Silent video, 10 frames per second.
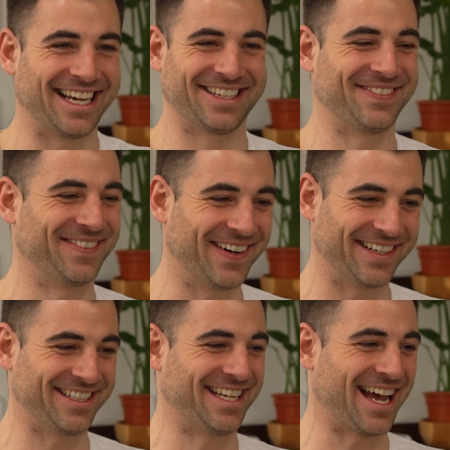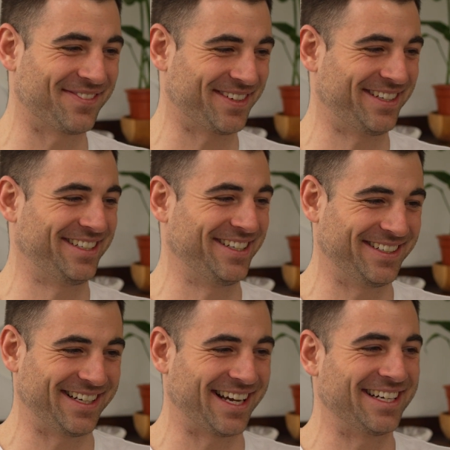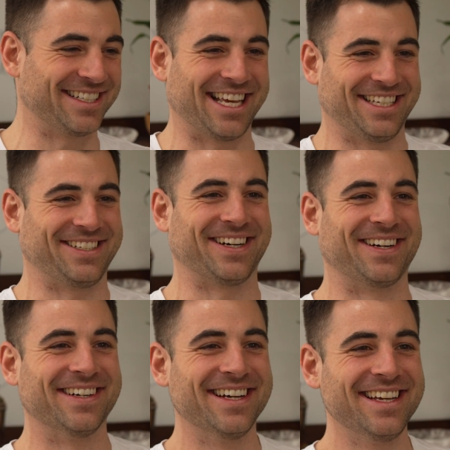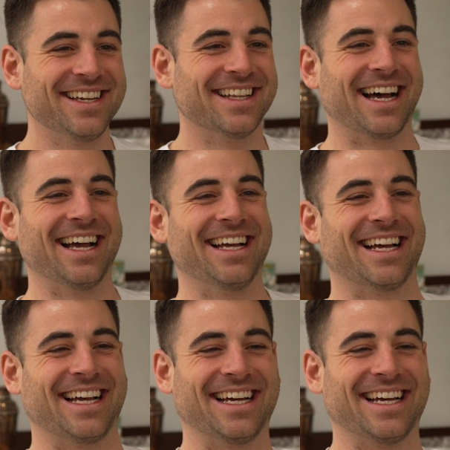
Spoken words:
like, what just happened, dude? Like, I just let you go. Like,